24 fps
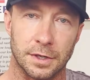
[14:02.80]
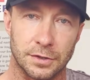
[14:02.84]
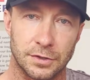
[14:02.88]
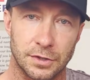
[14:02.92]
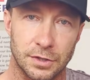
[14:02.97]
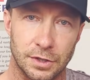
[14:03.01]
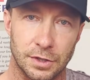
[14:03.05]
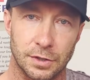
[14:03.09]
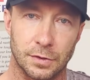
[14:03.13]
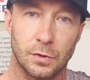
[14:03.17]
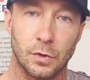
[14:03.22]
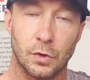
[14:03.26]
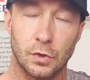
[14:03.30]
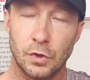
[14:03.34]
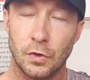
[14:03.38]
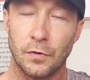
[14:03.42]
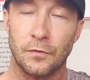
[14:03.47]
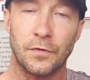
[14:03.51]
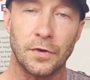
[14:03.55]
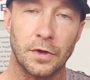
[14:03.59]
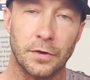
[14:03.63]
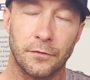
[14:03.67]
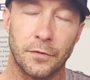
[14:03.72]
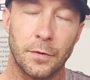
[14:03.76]
to you or you
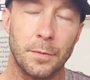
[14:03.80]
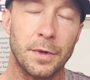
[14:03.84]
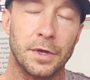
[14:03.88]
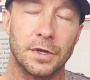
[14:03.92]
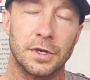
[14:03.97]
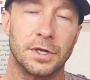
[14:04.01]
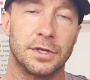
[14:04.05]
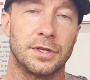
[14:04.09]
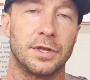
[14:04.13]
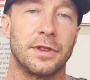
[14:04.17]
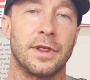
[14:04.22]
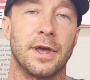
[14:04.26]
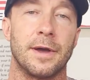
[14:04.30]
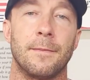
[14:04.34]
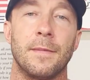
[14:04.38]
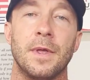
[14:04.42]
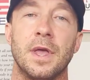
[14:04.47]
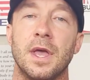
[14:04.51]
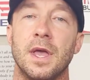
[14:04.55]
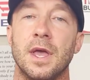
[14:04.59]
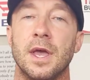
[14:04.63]
feel familiar to them.